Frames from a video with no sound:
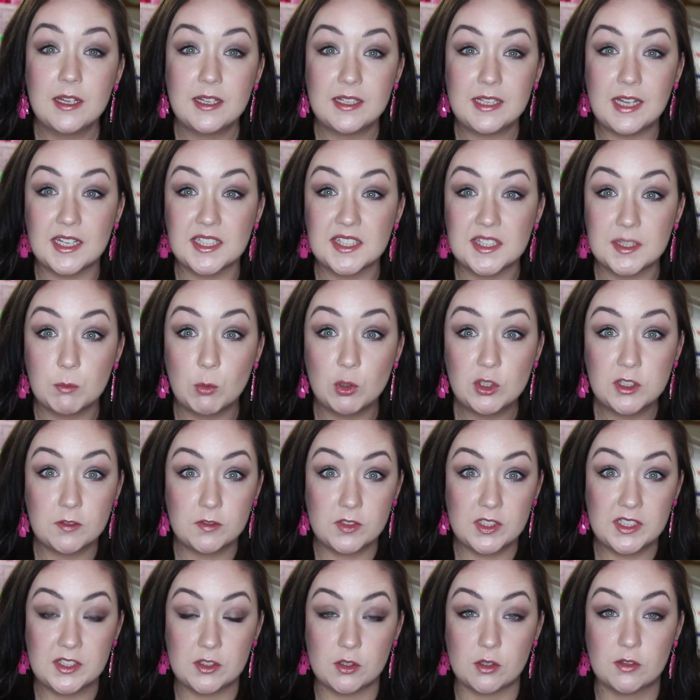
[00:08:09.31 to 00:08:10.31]
Yes, most of
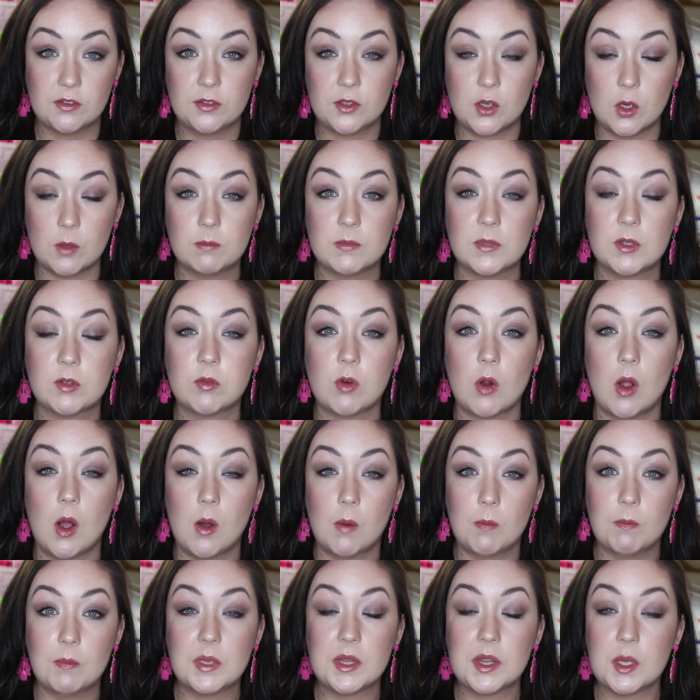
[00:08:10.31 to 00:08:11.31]
this stuff comes
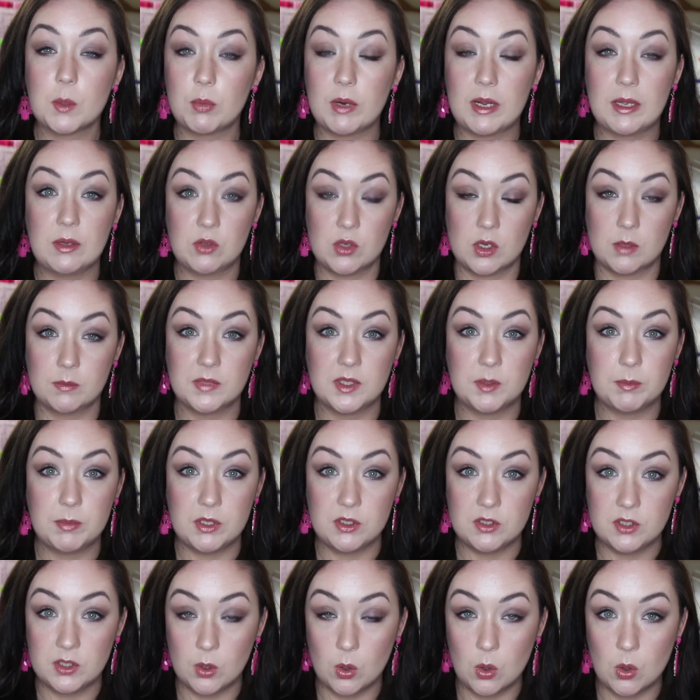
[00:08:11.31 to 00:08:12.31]
from the Brown Thomas
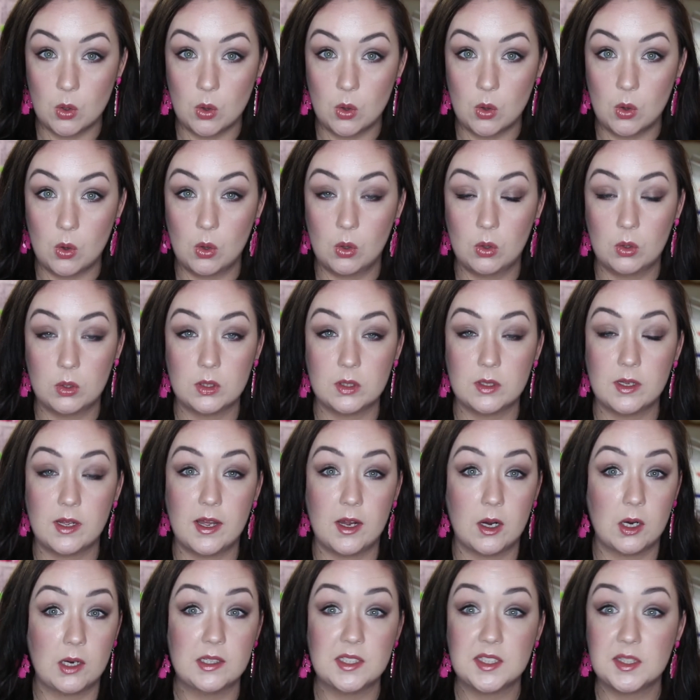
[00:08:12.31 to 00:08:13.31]
Beauty Hall,
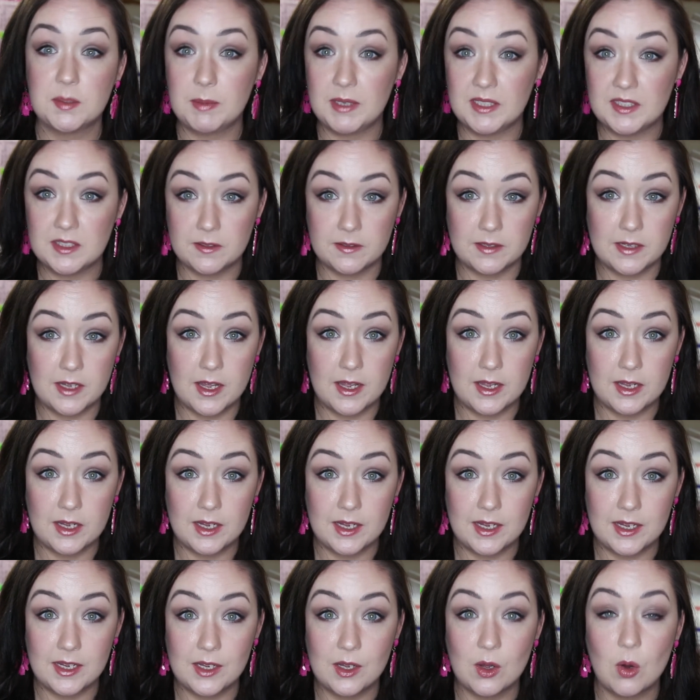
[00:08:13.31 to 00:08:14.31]
or Space
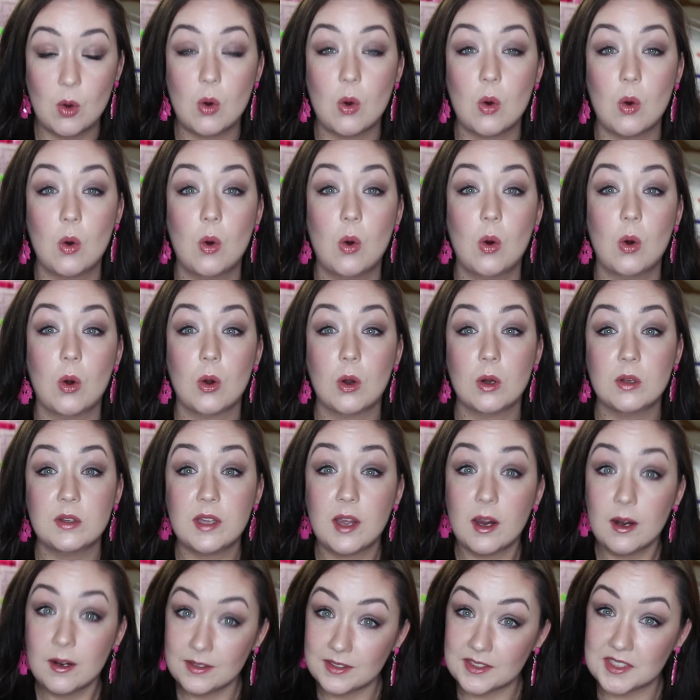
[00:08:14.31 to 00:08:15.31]
NK, or
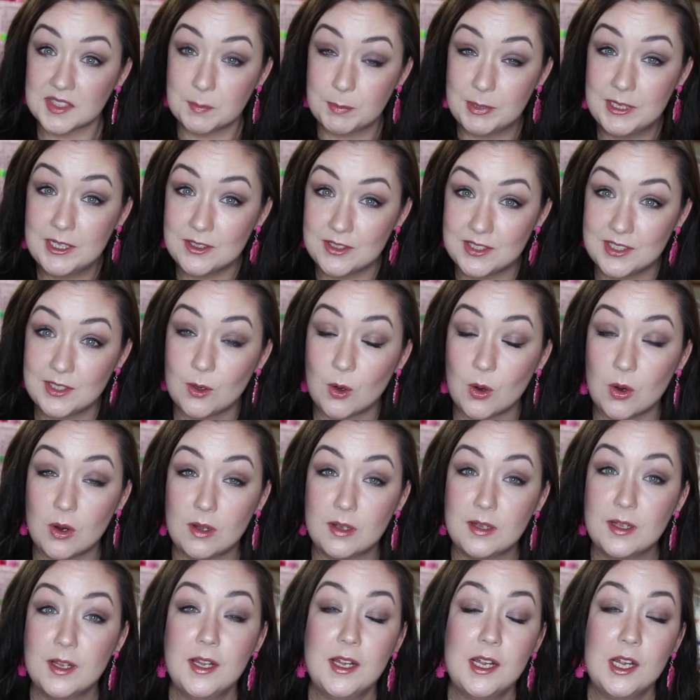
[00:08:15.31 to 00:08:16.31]
the Arnott's Beauty
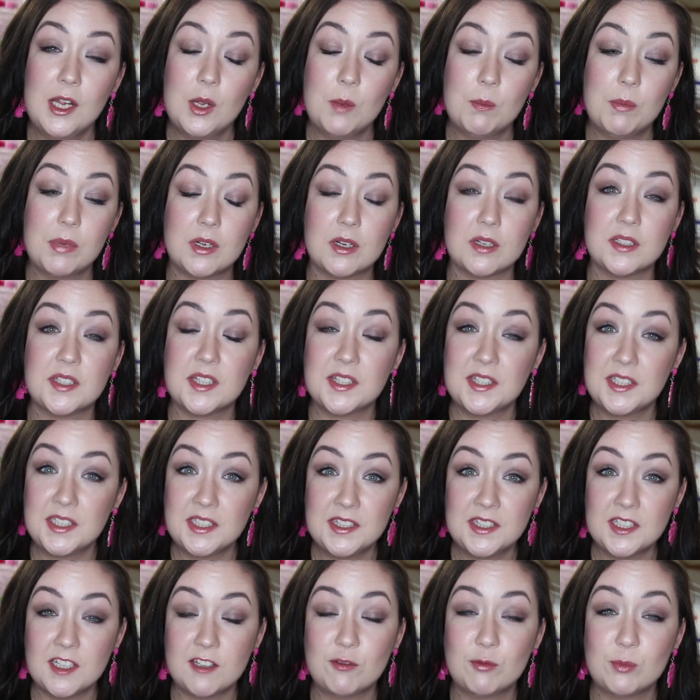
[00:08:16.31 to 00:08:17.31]
Hall, because
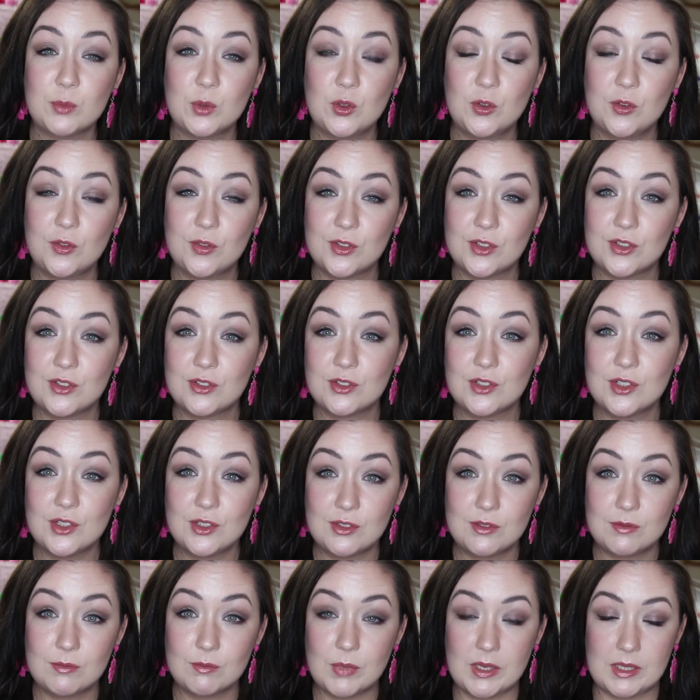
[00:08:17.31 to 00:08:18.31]
since I've moved
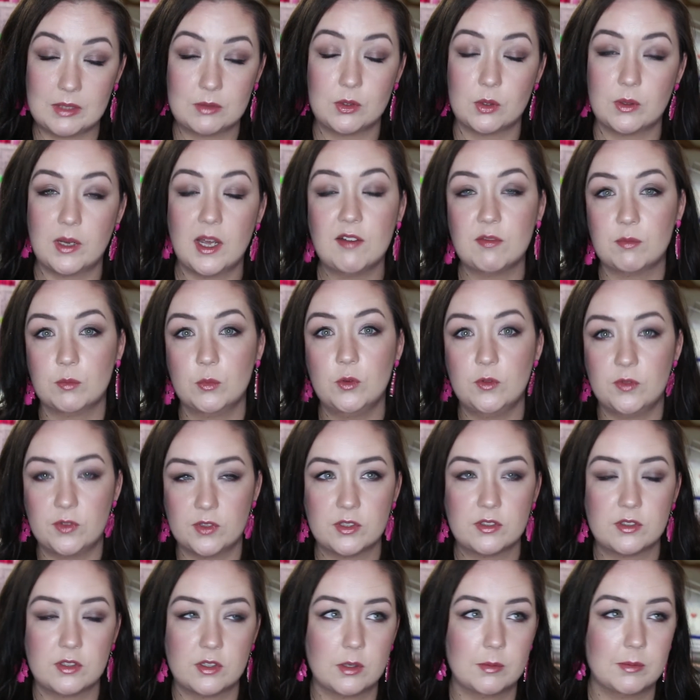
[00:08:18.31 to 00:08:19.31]
to, well, no, I haven't moved
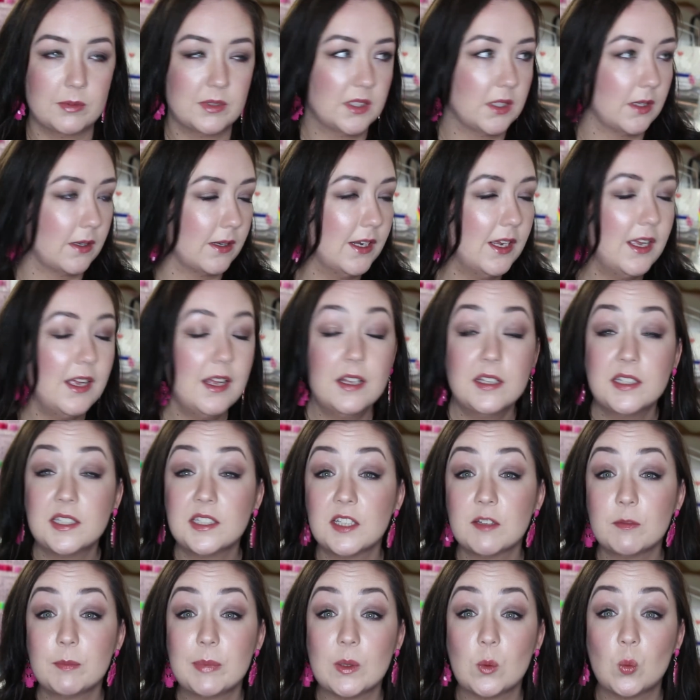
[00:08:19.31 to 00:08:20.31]
to Dublin, sorry.
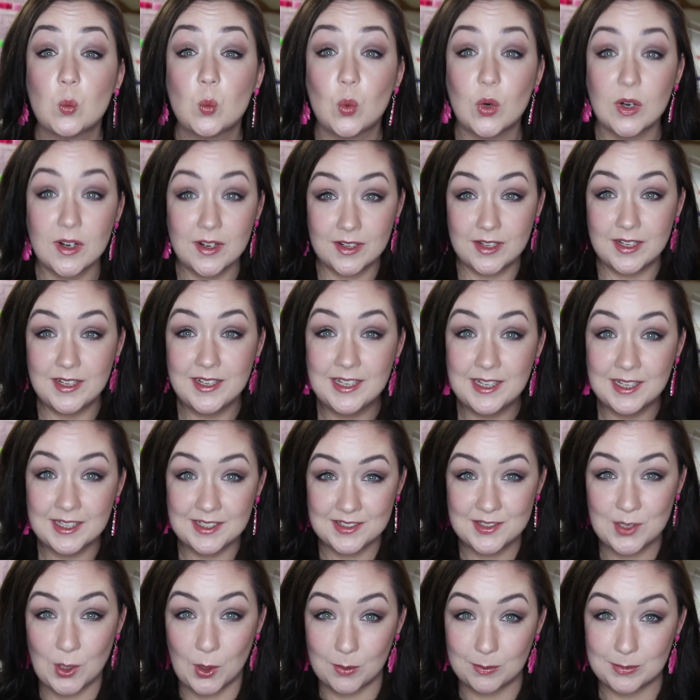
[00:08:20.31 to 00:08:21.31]
Since I've been working
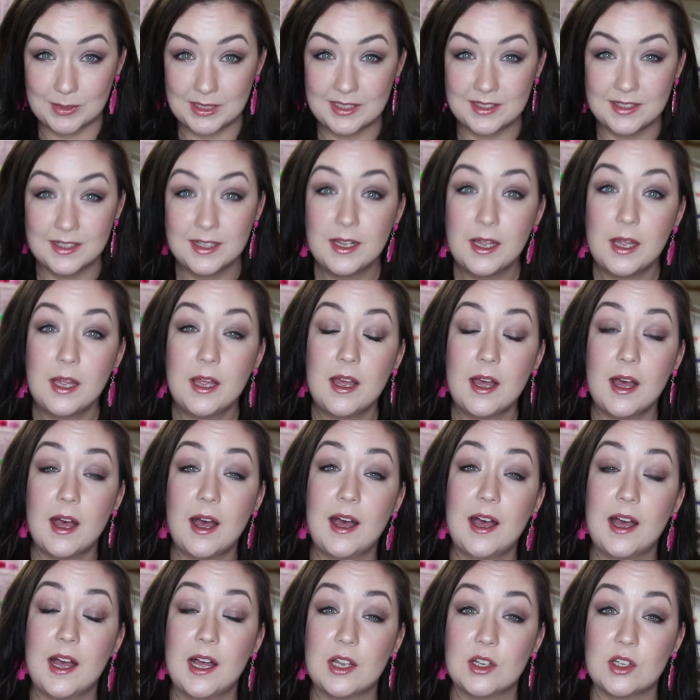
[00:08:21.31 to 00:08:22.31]
in Dublin
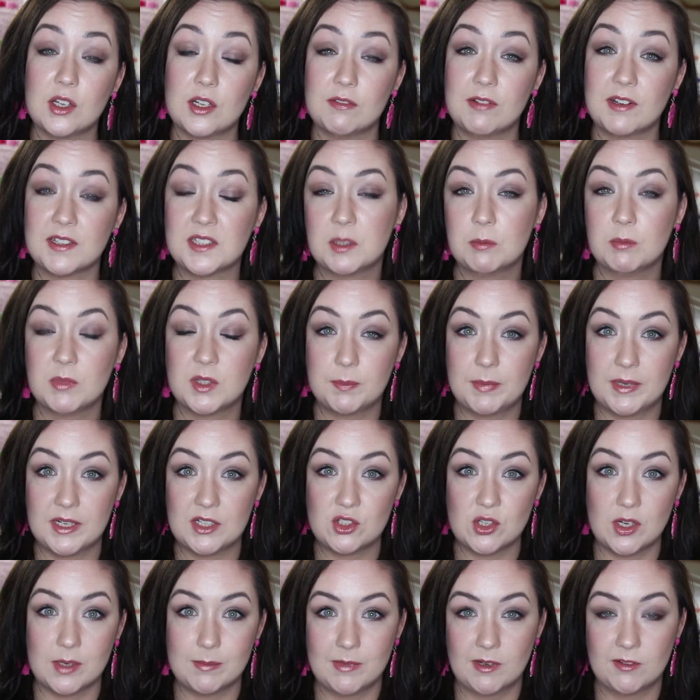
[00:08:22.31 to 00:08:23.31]
and I've had some spare
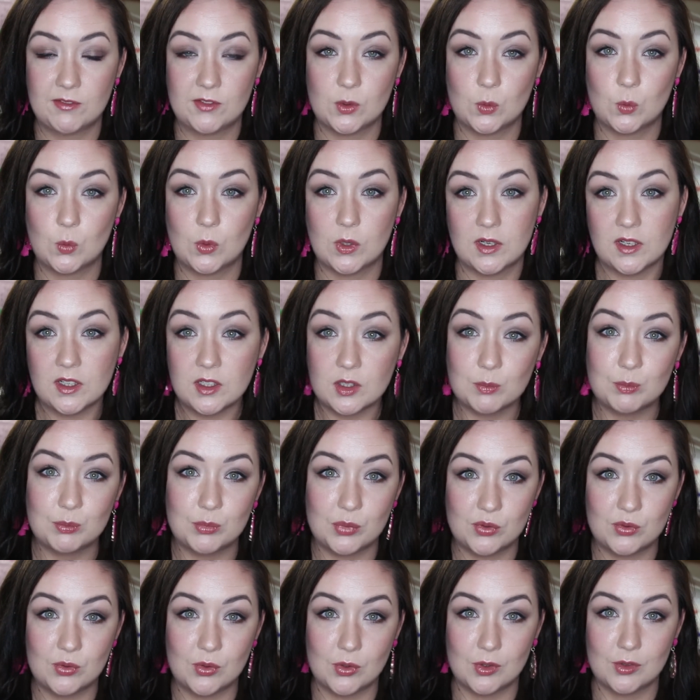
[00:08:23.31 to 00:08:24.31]
time after work and
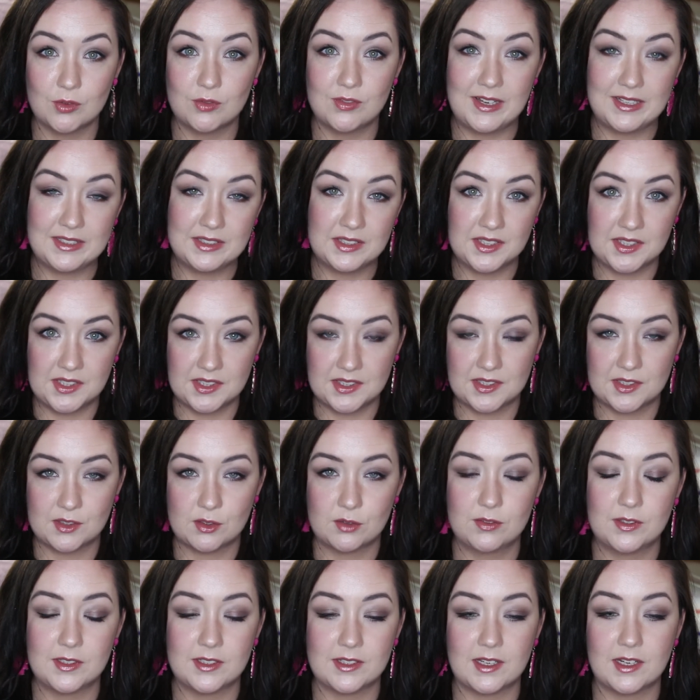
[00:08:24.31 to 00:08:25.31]
before events and
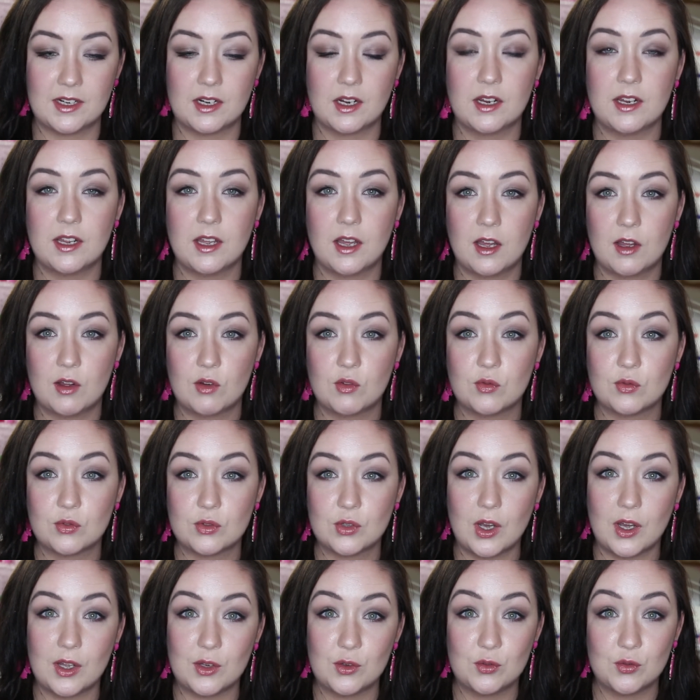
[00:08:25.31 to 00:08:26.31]
stuff like that, I have
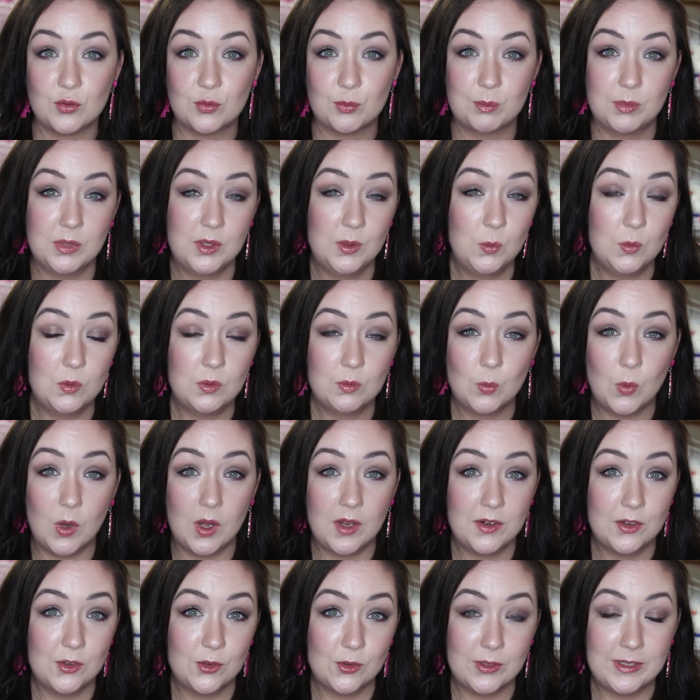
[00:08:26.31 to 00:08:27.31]
kind of been
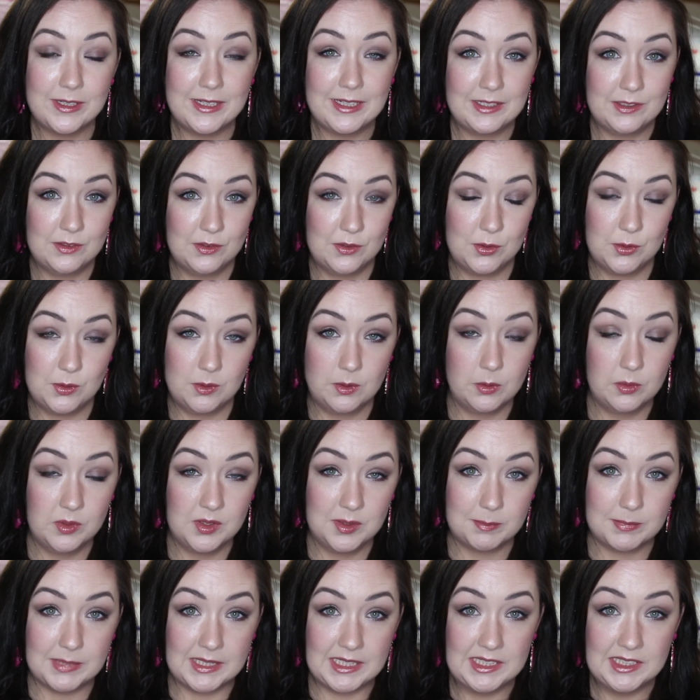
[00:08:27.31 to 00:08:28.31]
wandering into
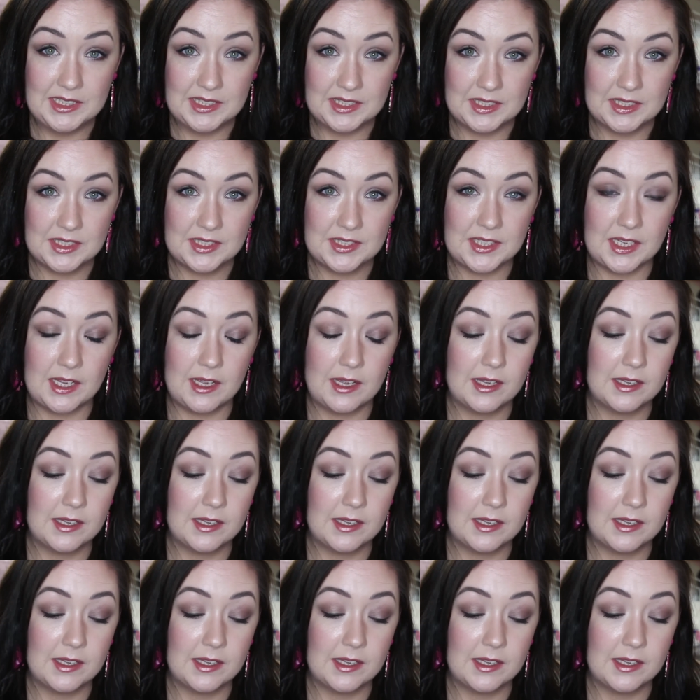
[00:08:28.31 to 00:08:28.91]
those places.